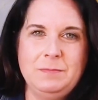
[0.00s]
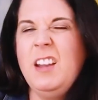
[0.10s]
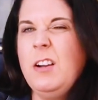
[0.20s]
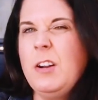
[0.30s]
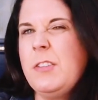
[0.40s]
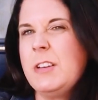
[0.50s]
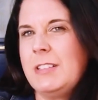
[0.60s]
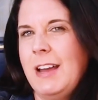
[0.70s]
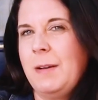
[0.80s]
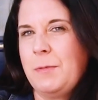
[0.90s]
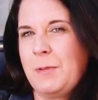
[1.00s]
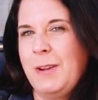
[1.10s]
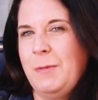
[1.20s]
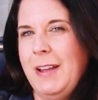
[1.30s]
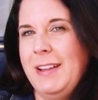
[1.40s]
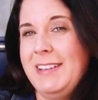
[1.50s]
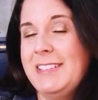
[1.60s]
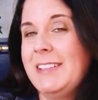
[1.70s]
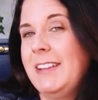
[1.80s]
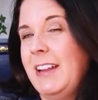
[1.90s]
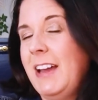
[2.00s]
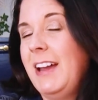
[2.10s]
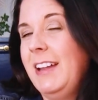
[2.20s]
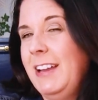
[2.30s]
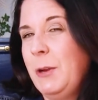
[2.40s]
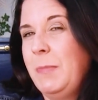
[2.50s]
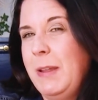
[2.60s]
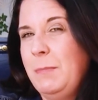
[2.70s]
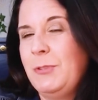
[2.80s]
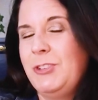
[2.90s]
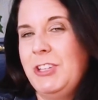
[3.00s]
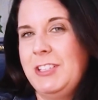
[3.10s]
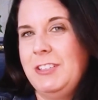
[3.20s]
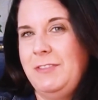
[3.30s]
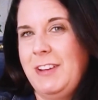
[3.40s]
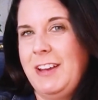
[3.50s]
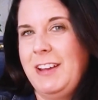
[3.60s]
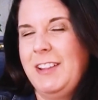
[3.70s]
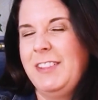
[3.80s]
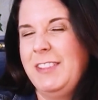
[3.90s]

Here are the top three ways that I hear people justify